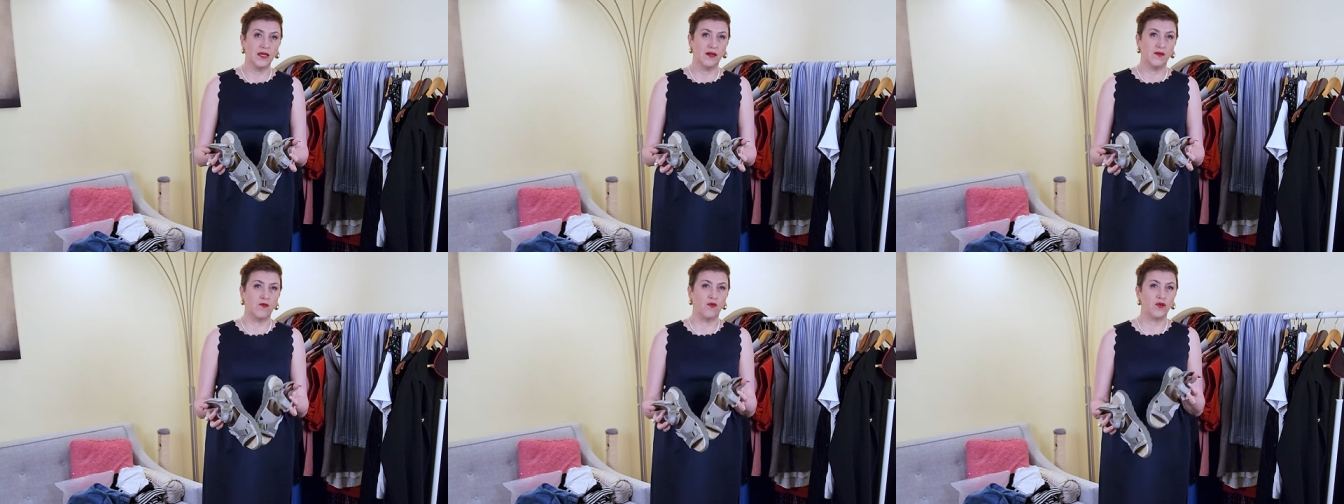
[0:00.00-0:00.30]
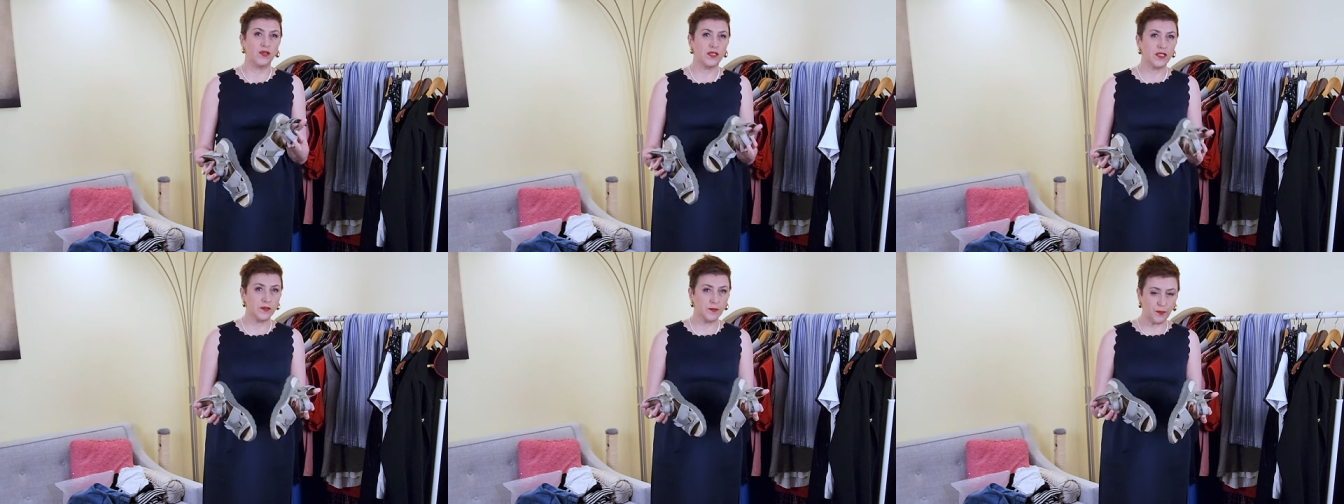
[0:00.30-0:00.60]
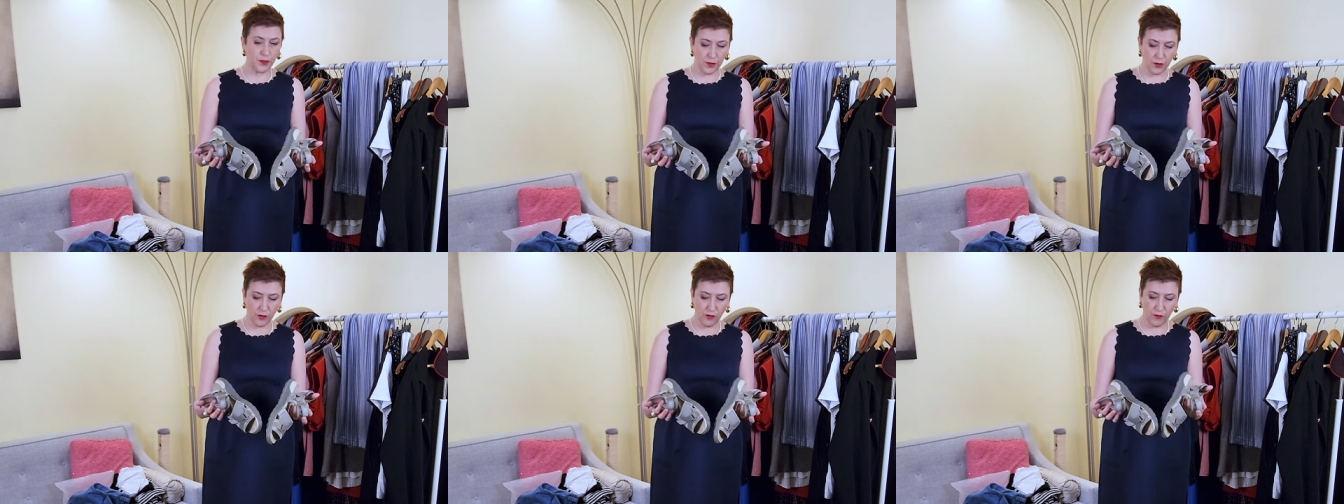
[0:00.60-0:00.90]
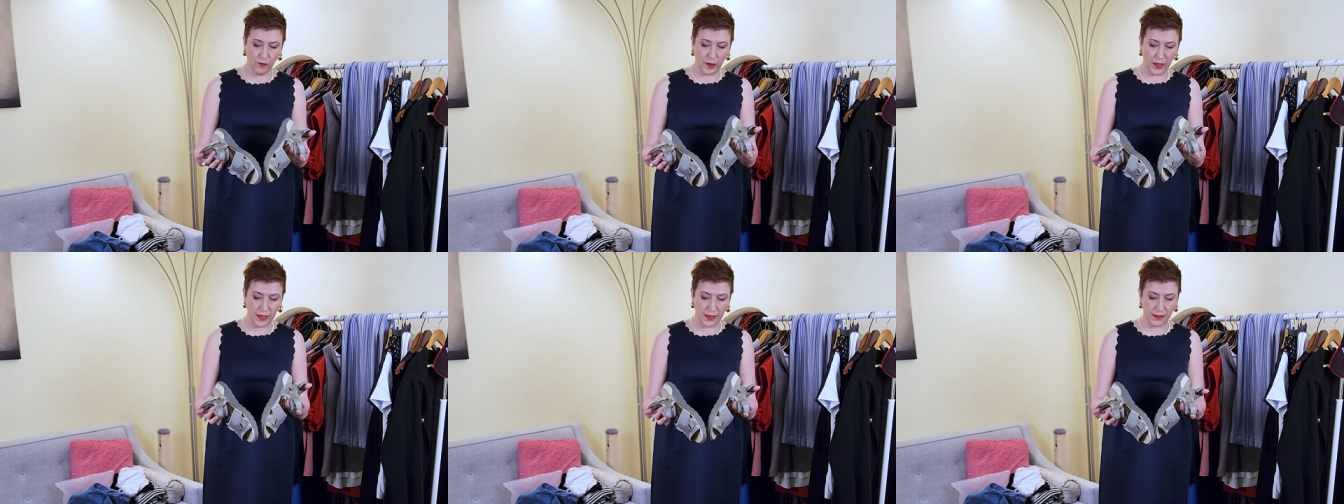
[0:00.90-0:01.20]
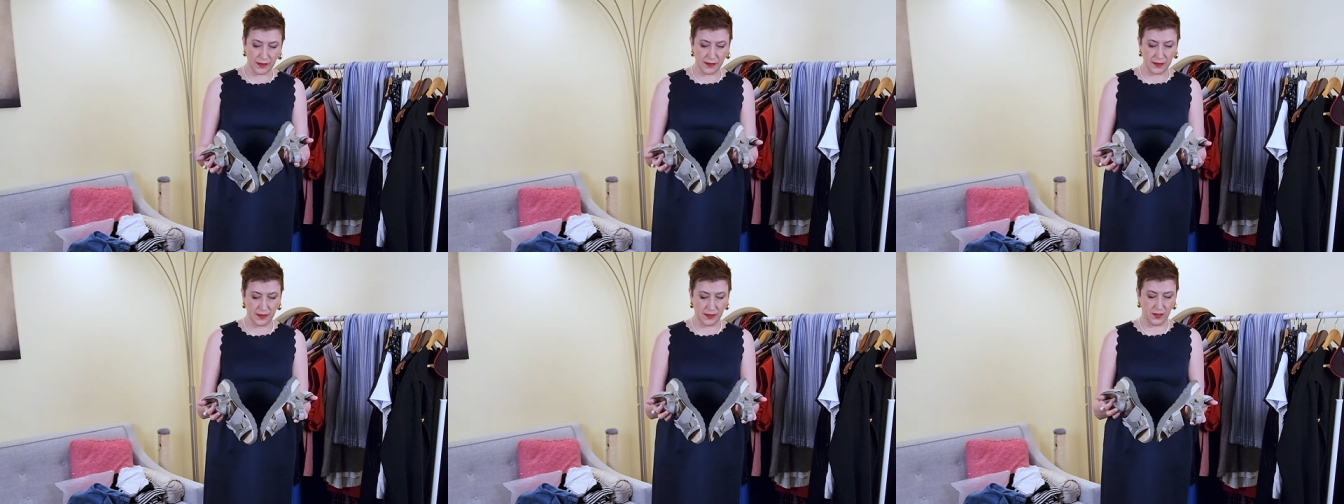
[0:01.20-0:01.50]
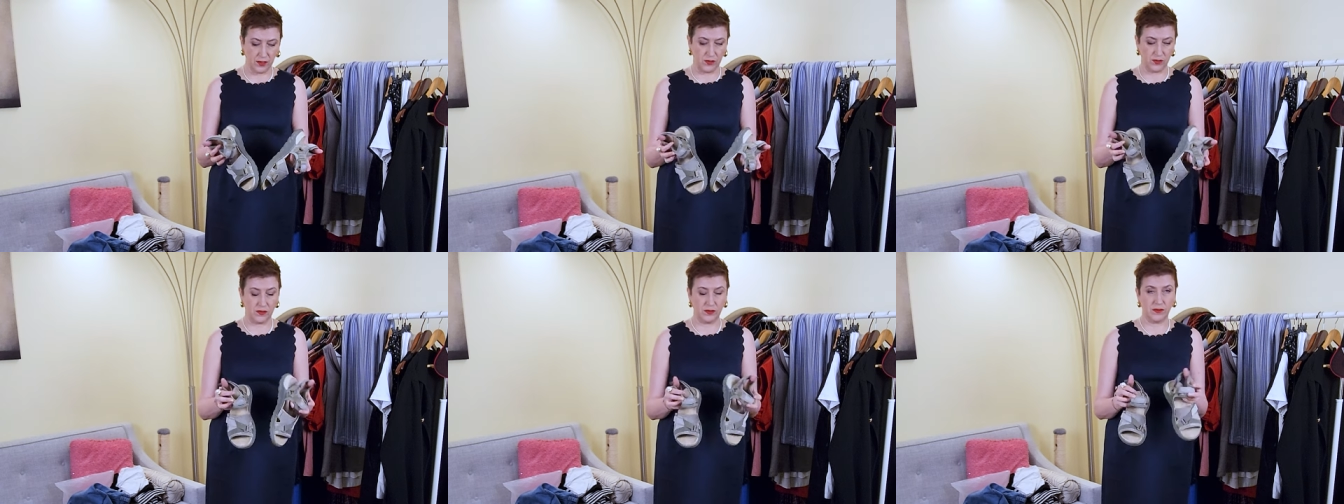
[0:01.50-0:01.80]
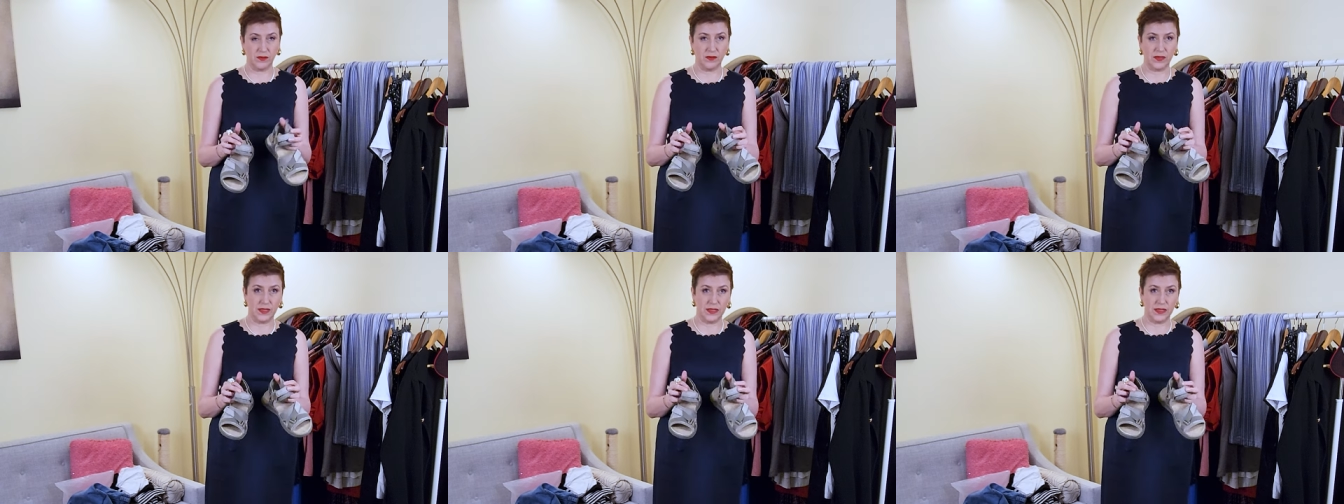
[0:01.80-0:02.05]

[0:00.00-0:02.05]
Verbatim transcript: waterproof, but you know,